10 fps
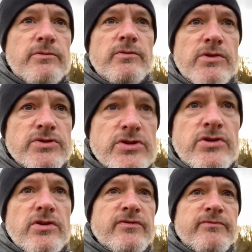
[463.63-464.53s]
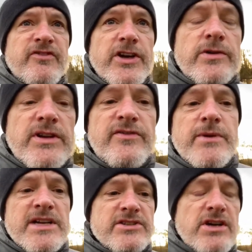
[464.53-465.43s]
will score frequently
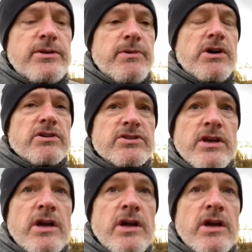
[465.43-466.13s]
from outside the box.